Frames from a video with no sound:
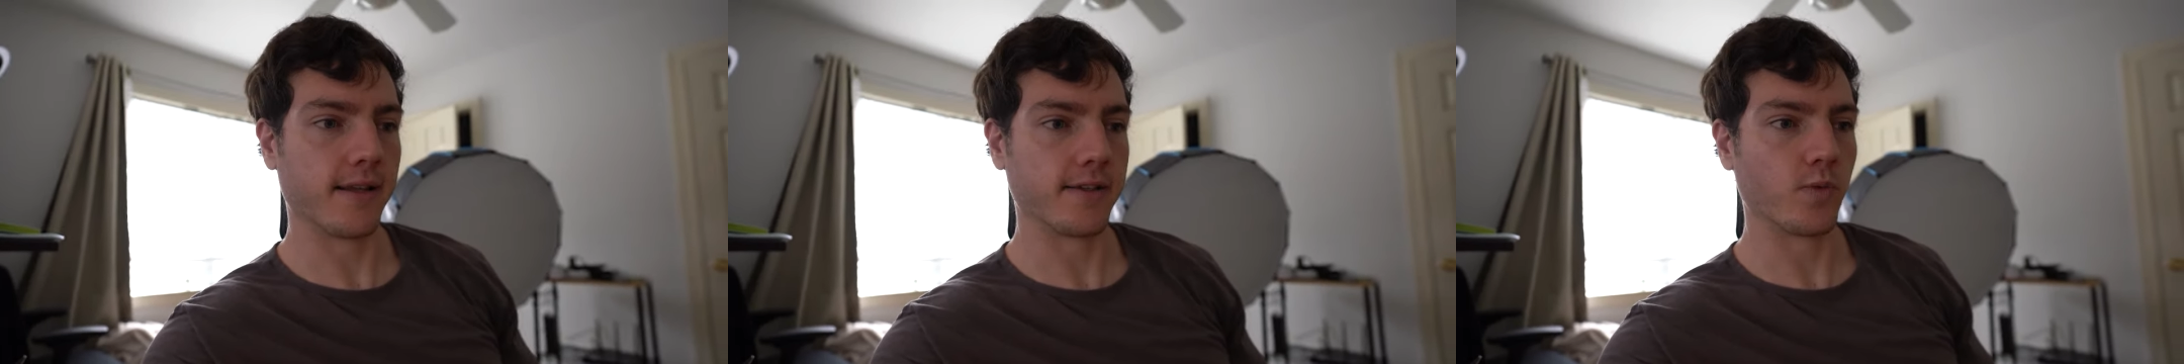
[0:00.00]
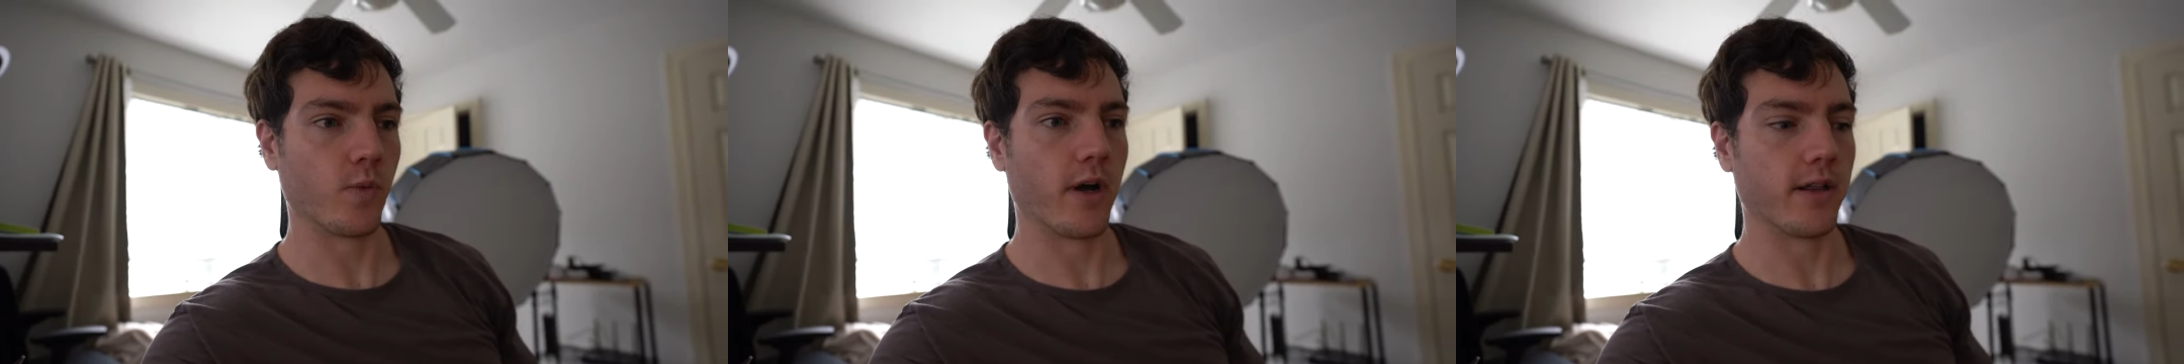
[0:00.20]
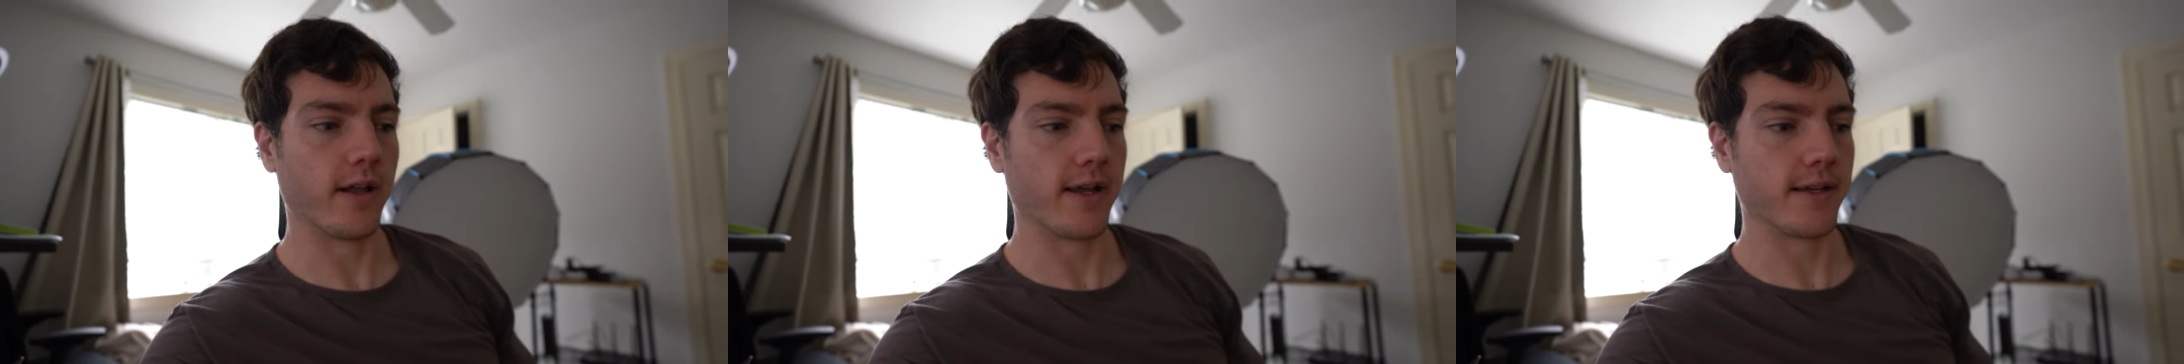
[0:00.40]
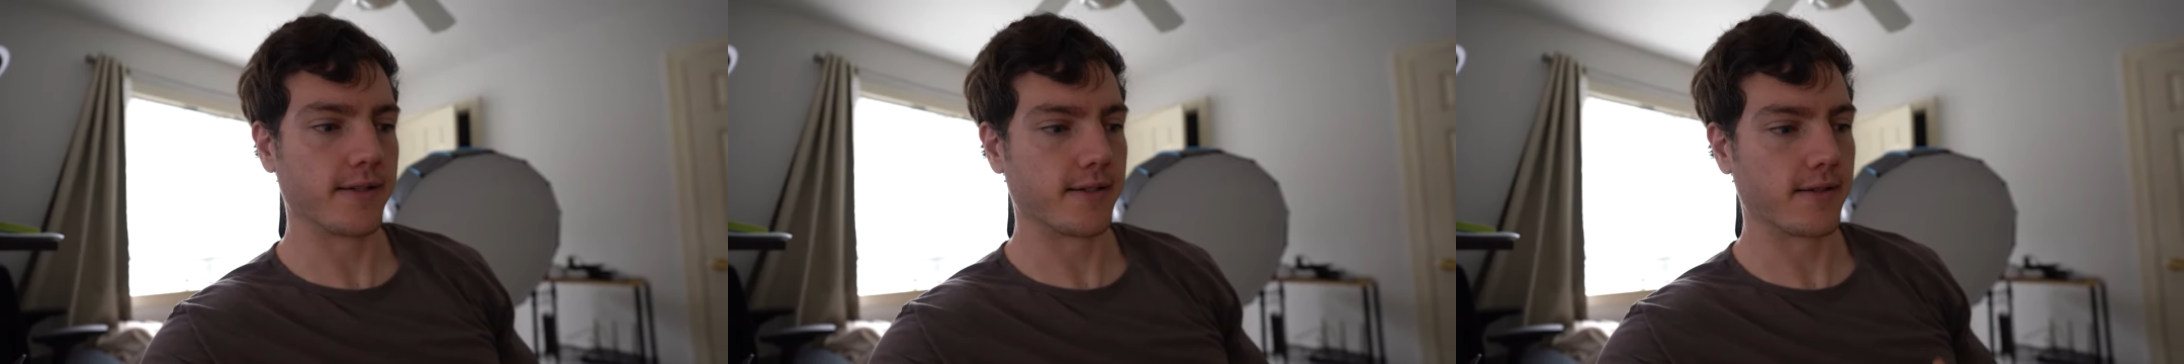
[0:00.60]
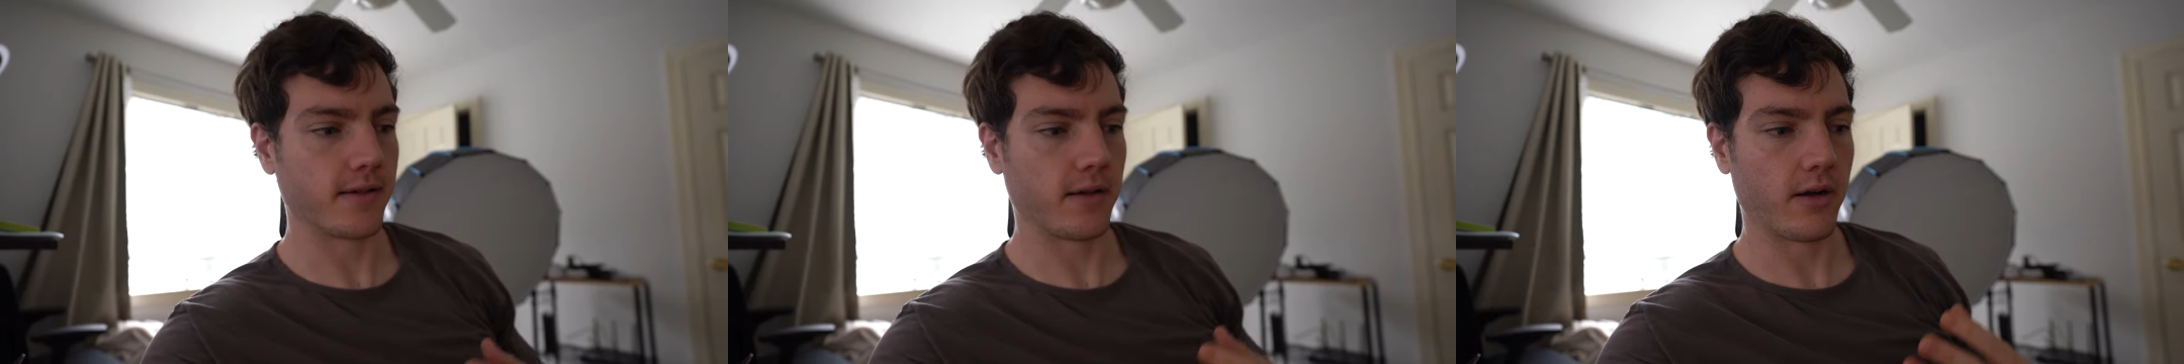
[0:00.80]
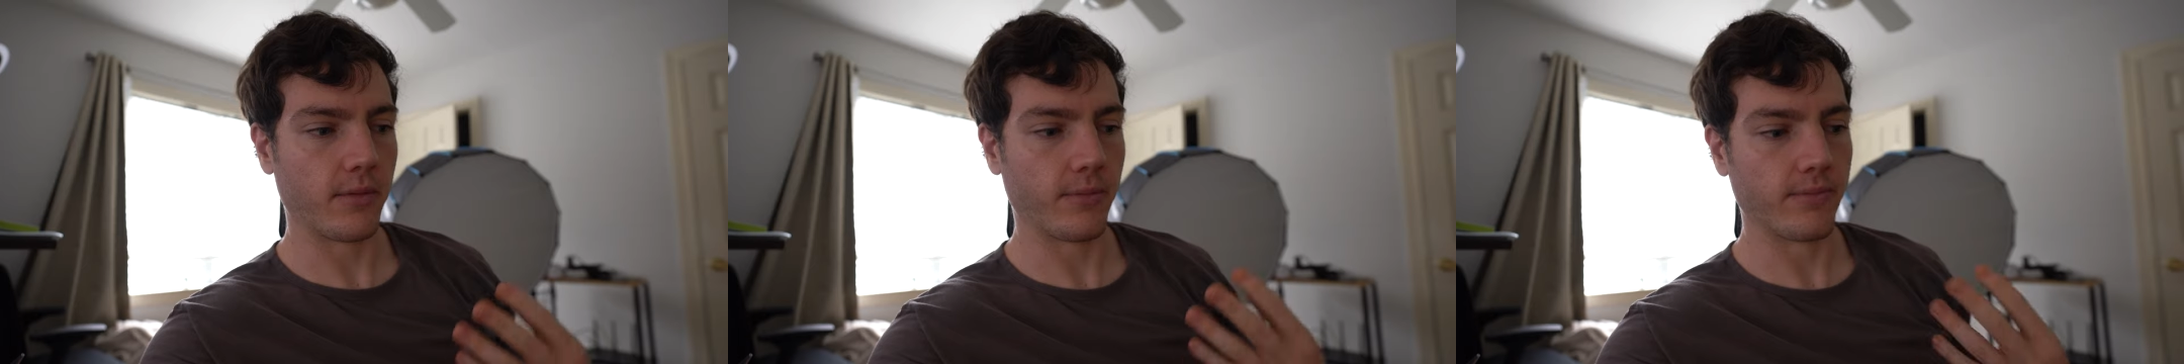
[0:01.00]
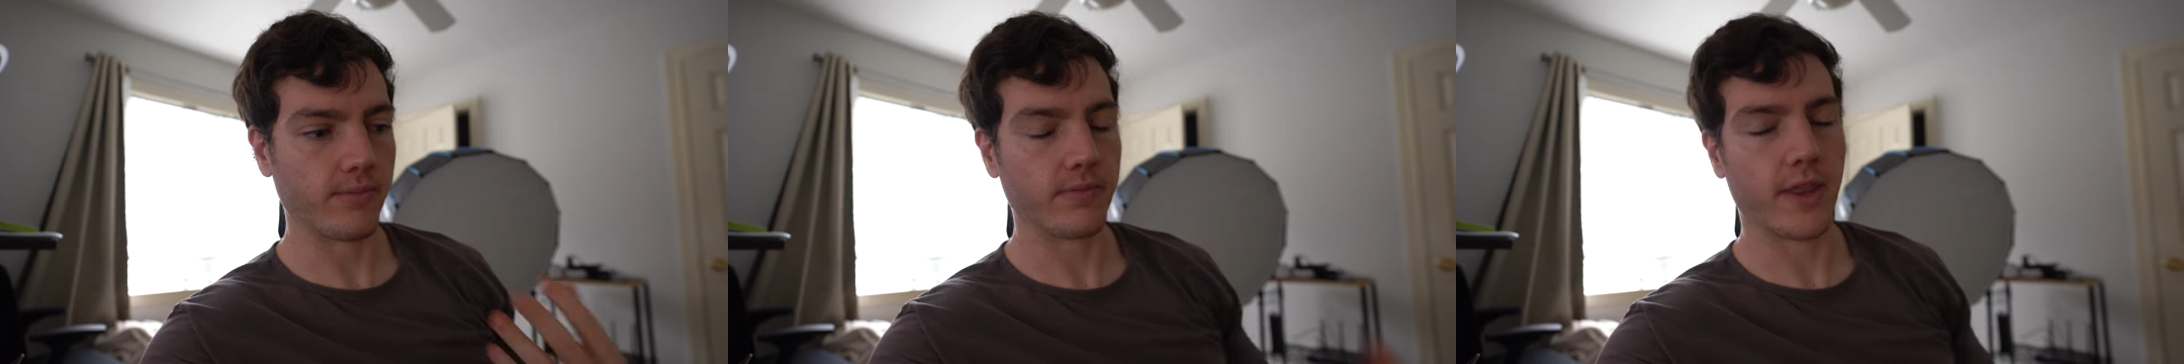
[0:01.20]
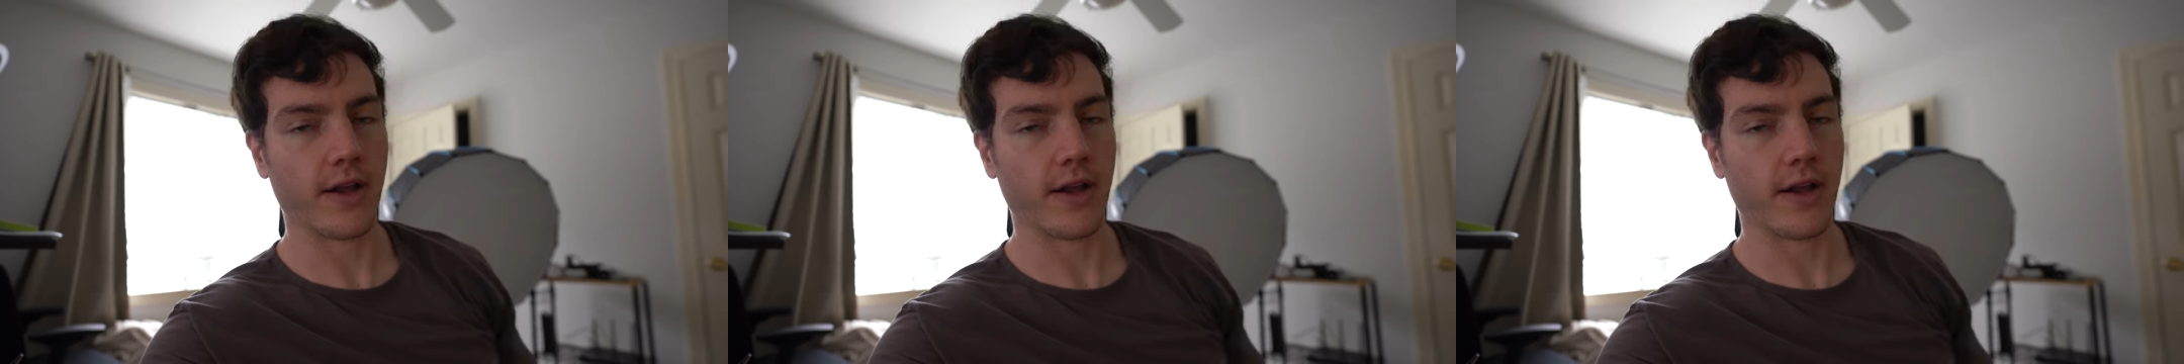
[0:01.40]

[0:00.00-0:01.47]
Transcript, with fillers: as well as um,